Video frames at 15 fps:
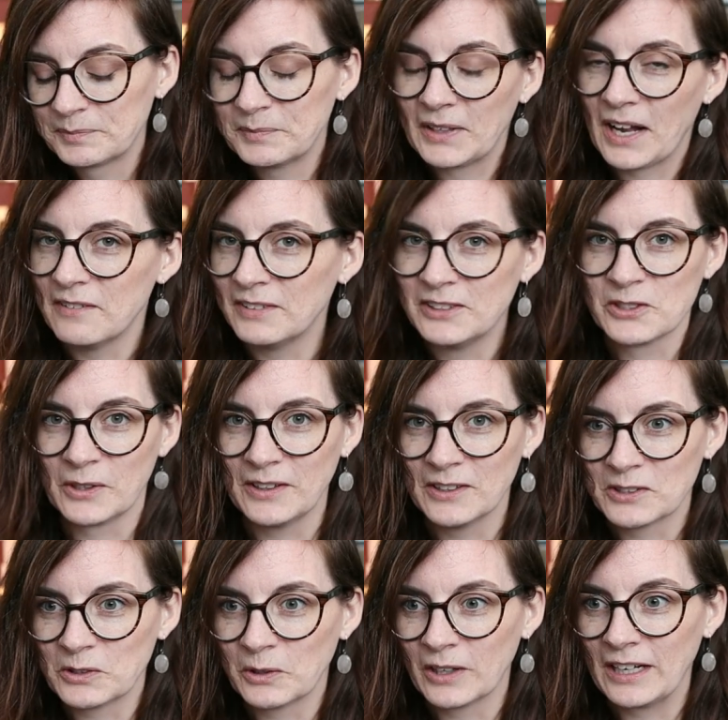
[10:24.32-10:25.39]
But I've enjoyed the
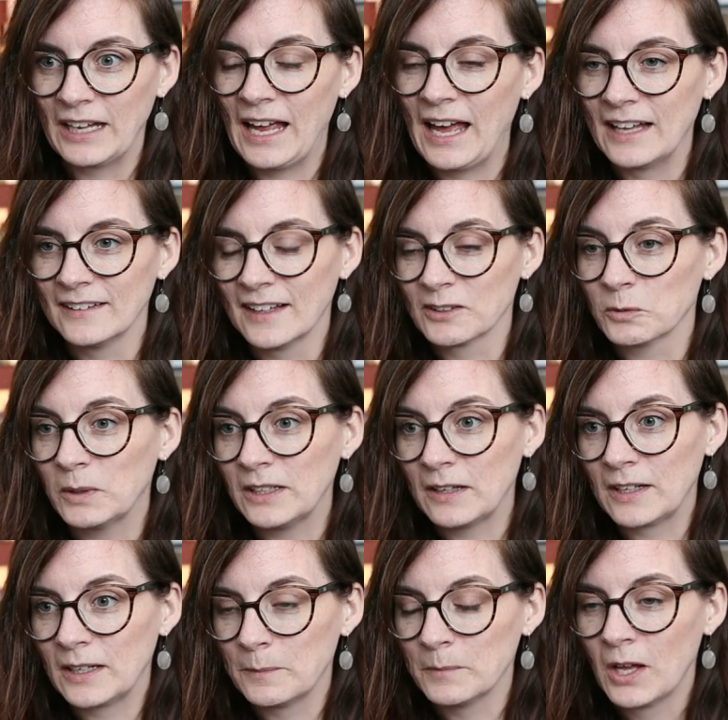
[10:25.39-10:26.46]
story, and that's one
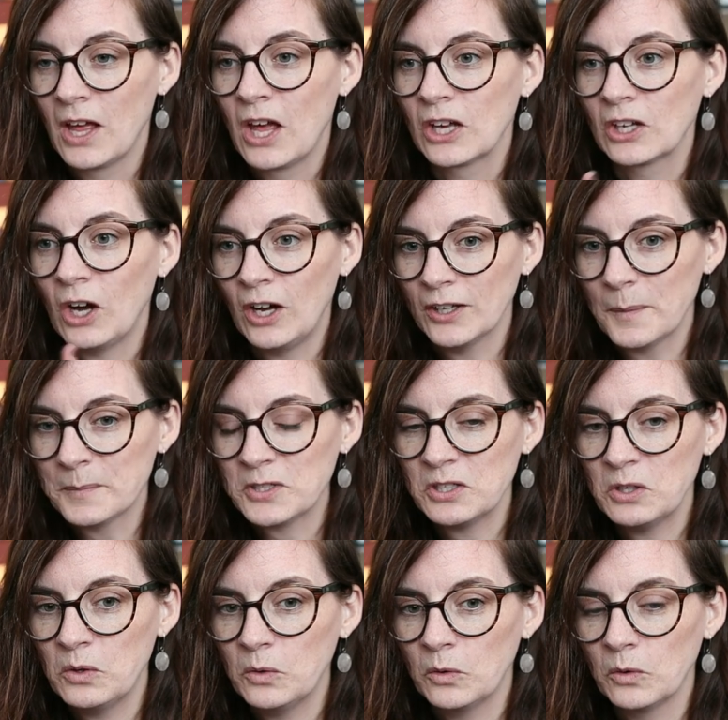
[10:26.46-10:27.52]
that I'm caught up
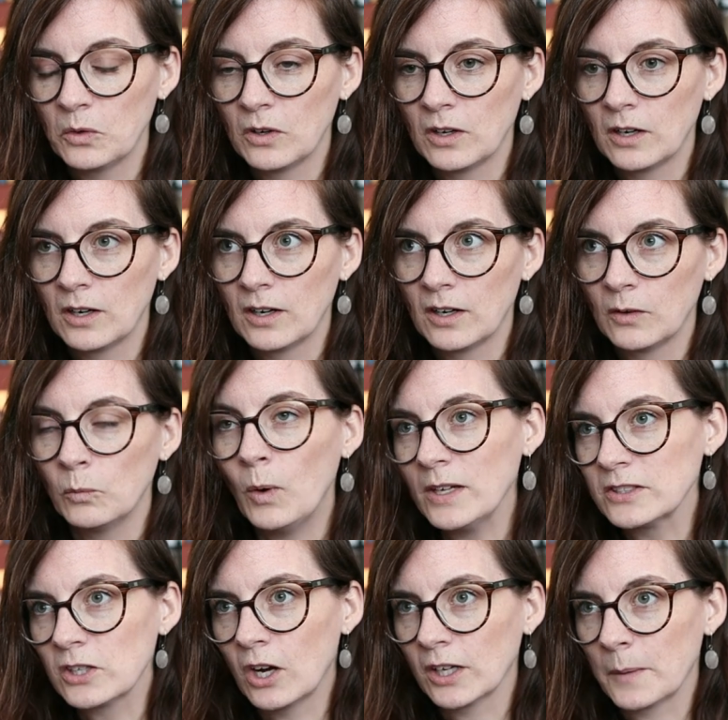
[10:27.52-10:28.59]
to,
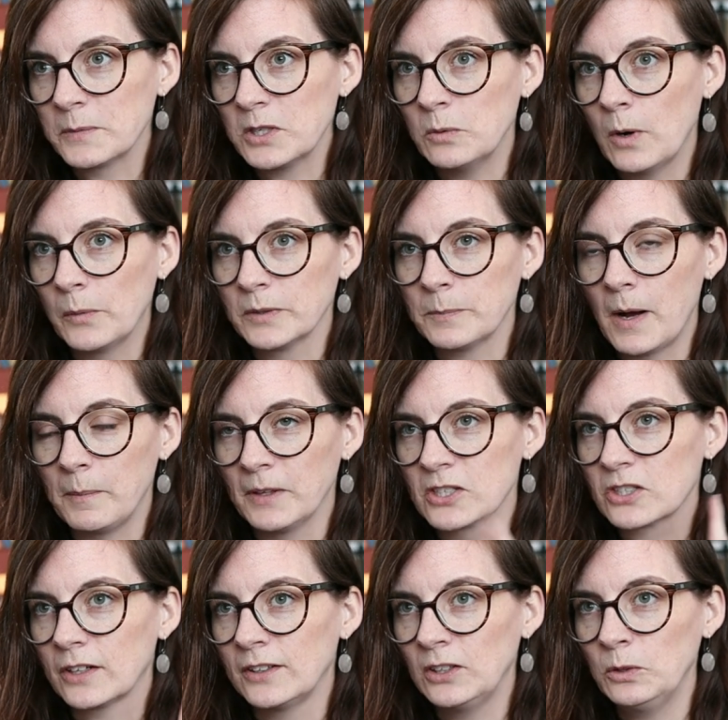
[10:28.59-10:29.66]
was caught up to what was
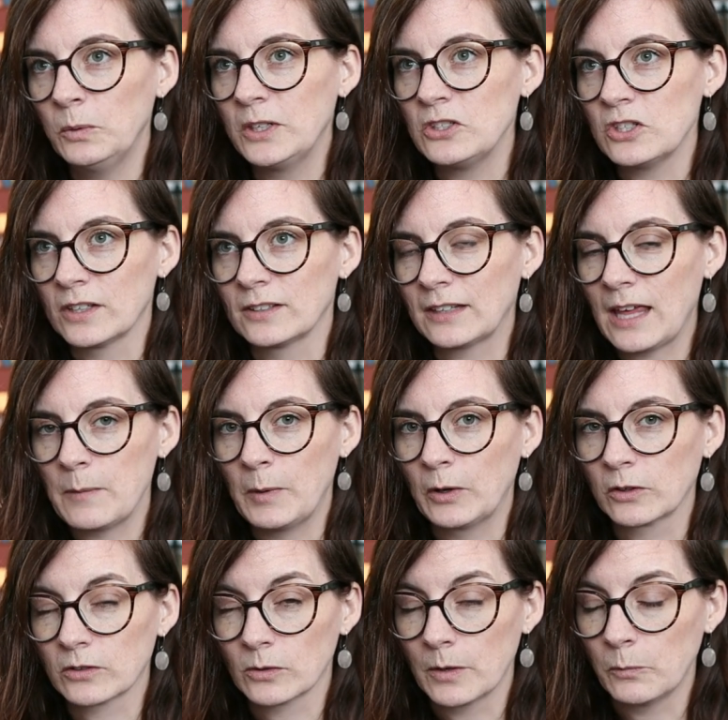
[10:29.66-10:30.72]
published. A new one just came
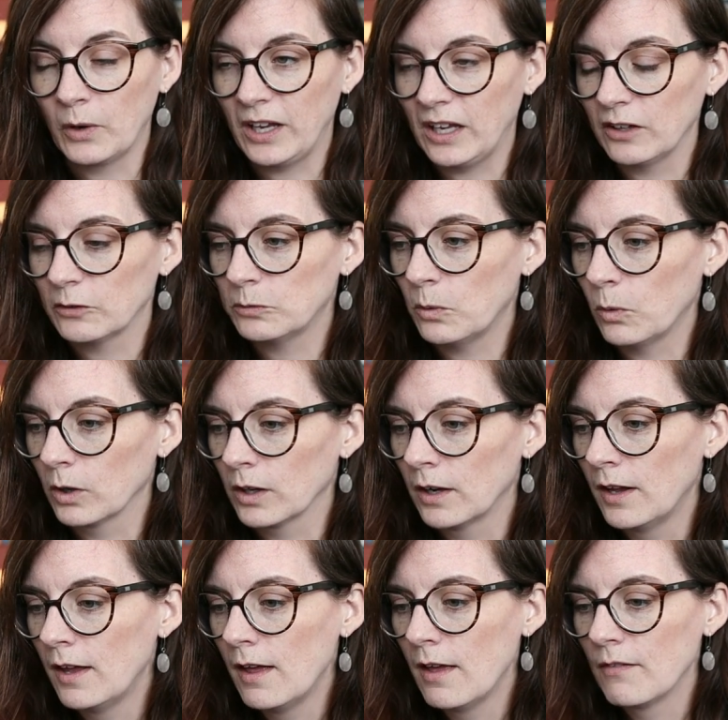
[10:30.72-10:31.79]
out, so I'm waiting for
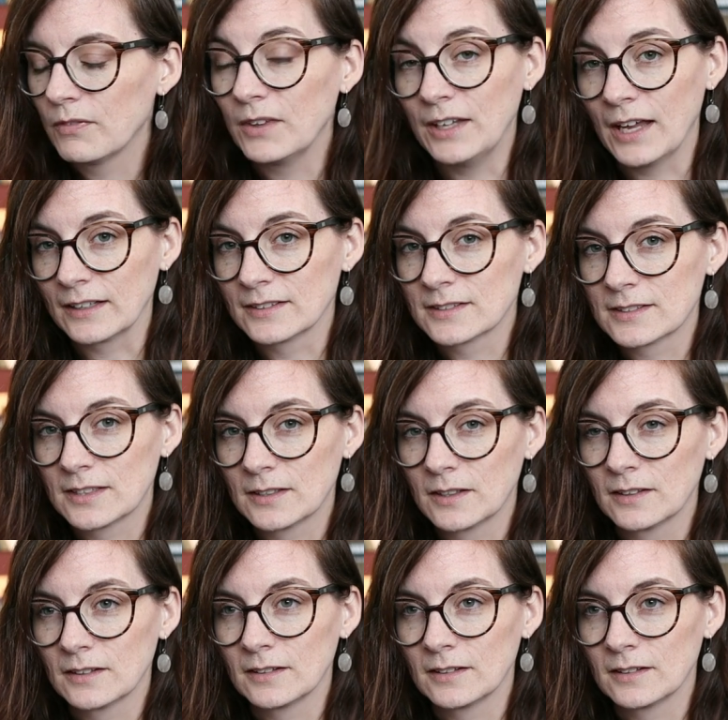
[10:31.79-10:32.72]
the next,